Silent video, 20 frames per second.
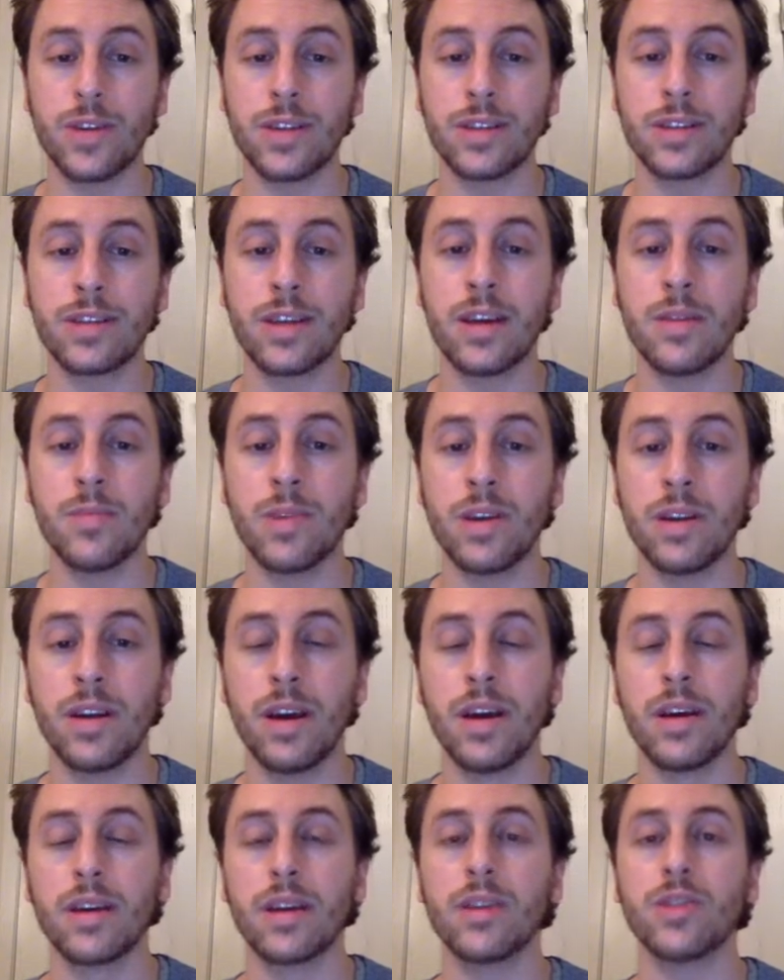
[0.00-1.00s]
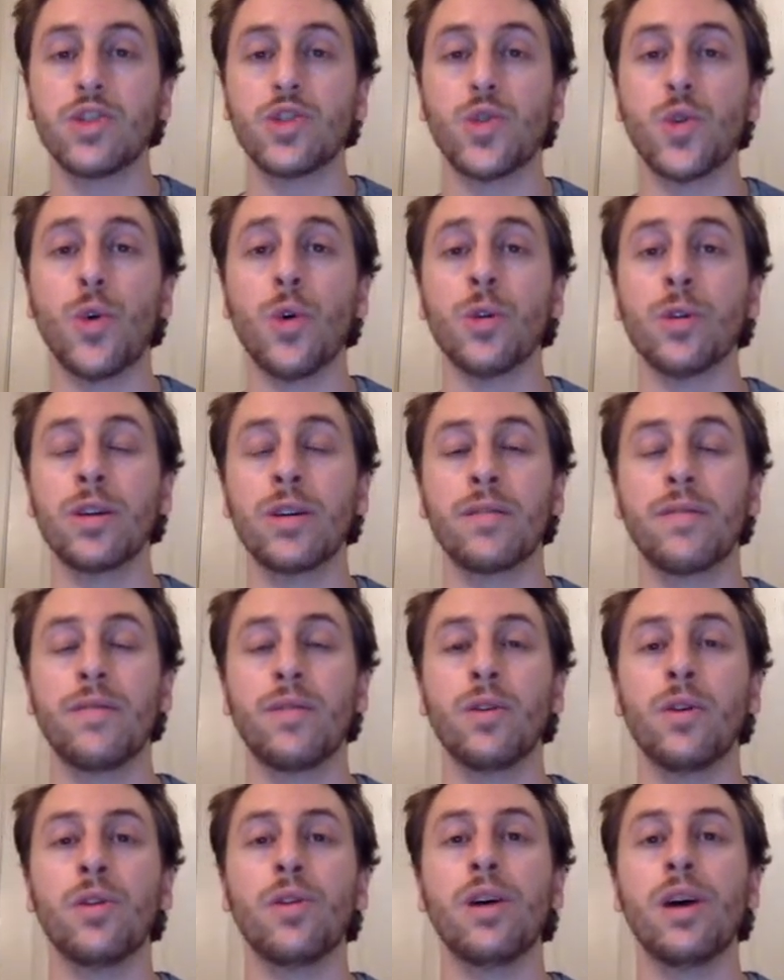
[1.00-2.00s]
reinstatement, controlling
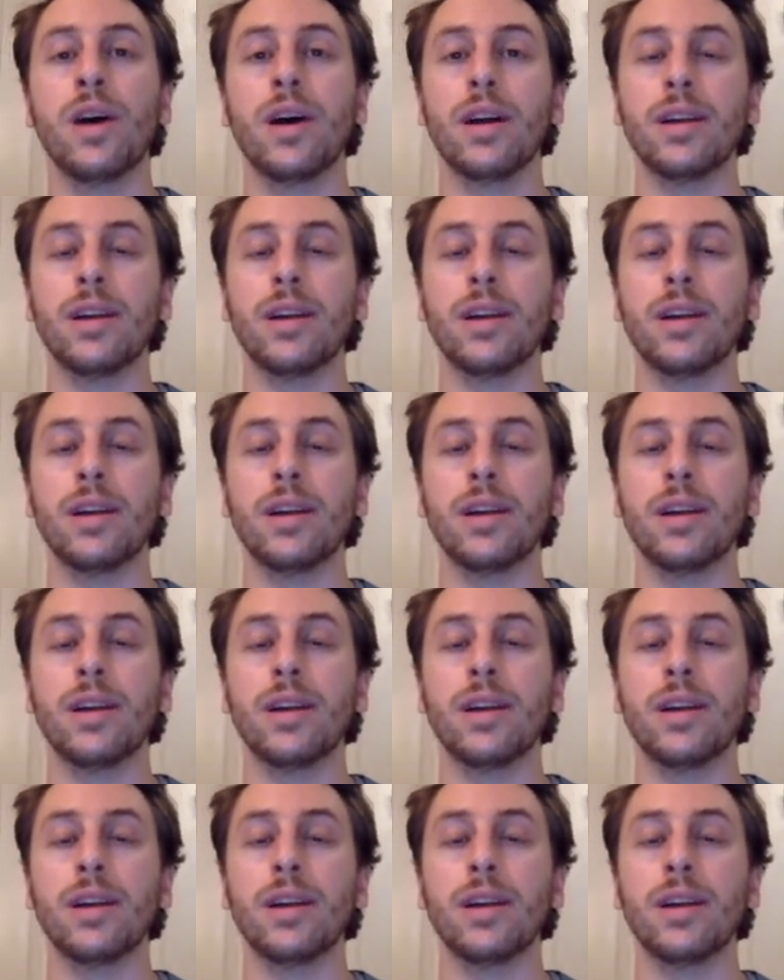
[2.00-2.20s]
for